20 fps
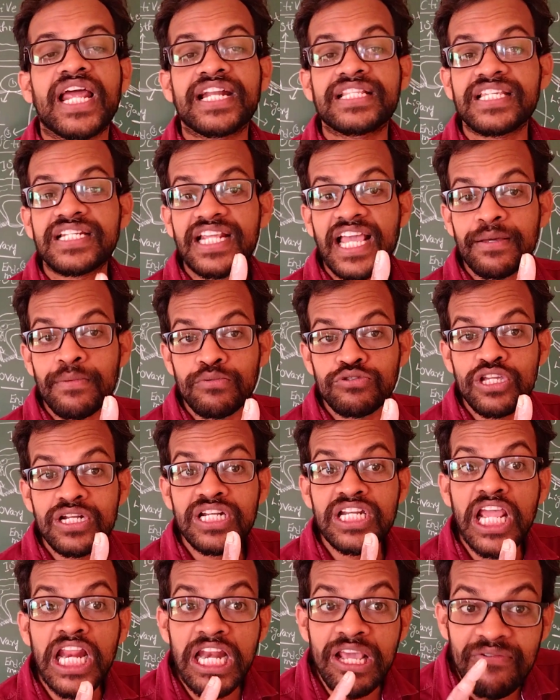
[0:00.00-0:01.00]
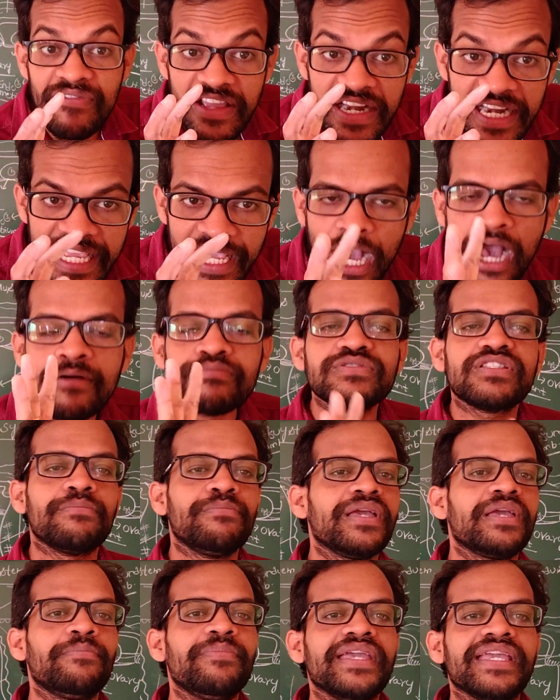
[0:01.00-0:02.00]
at the time of the delivery of the
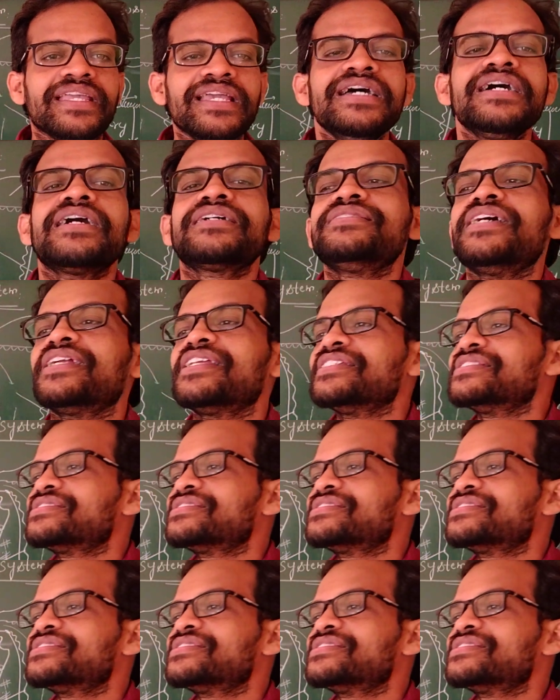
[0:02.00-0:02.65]
baby, that